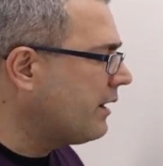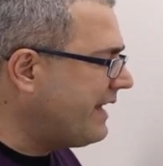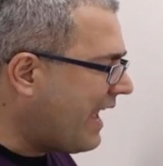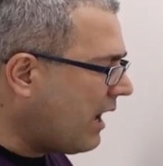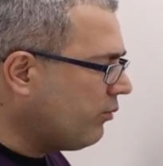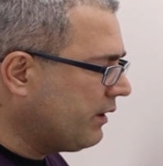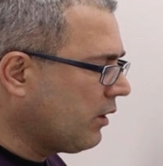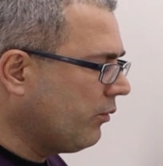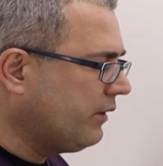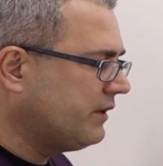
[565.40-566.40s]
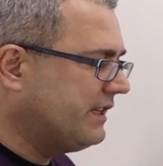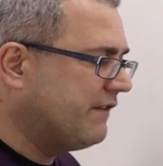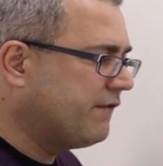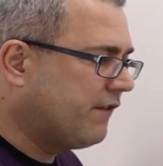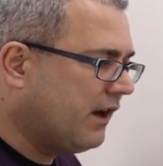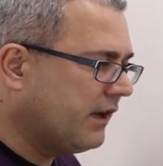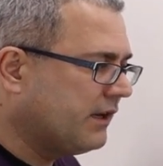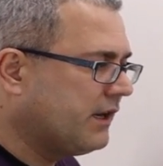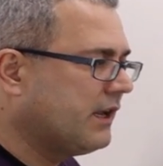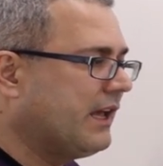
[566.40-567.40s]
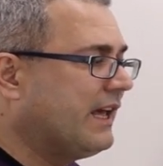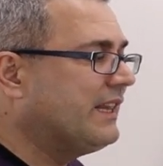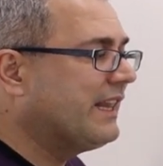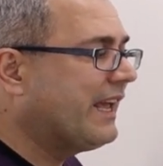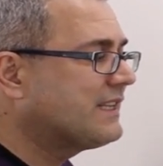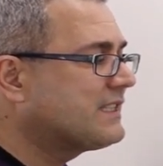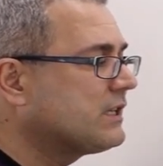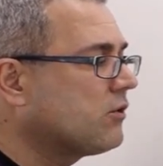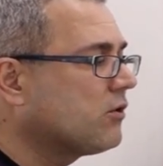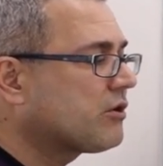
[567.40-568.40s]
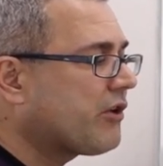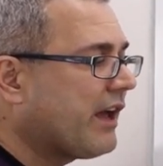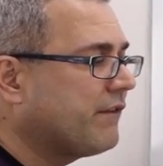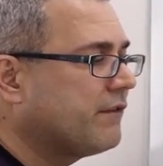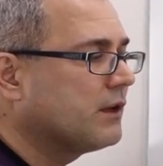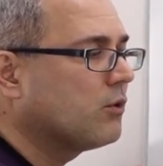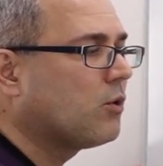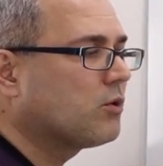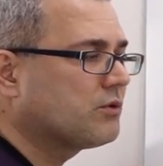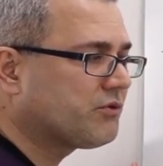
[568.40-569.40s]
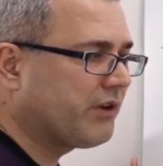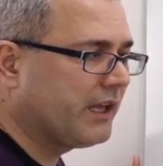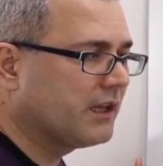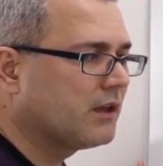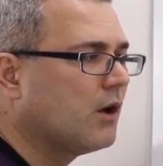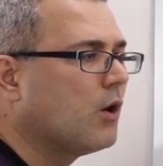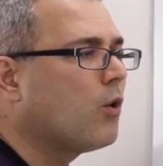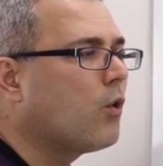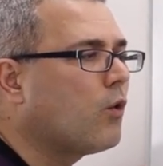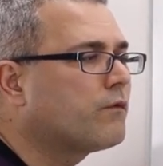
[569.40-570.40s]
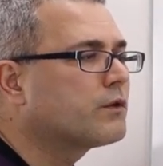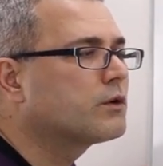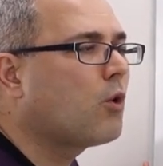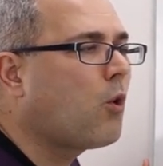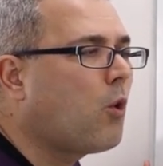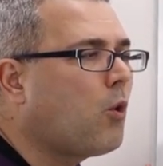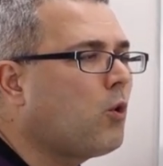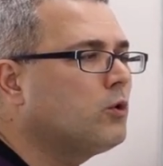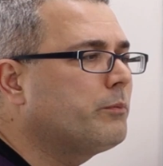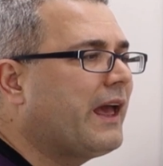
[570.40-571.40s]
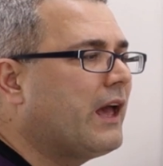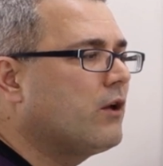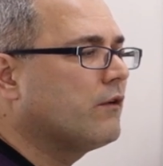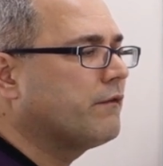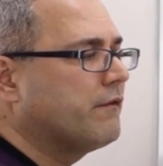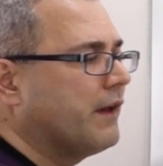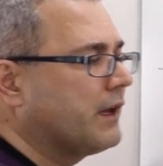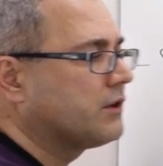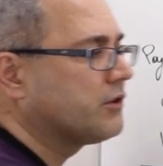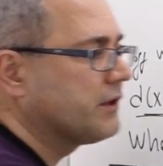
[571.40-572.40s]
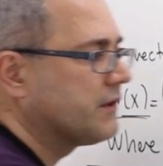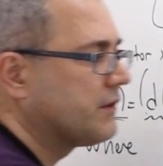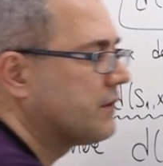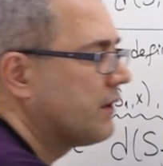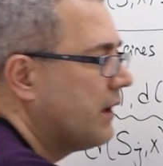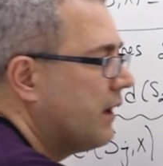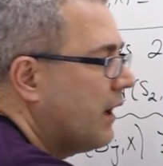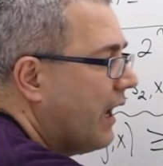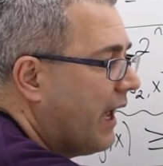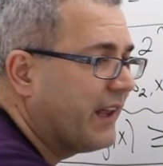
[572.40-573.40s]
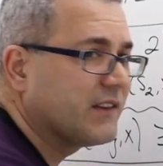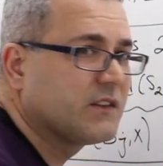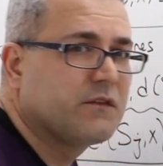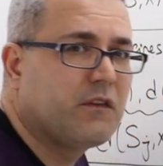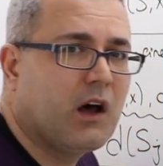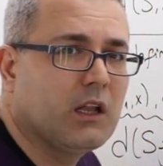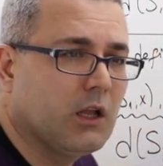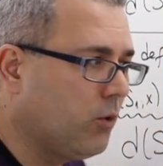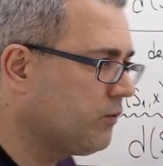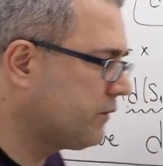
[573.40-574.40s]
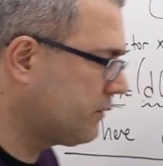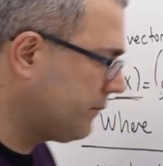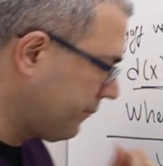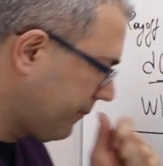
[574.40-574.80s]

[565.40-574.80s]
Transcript: Now we're going to define a lexicographic ordering over all payoff vectors as follows.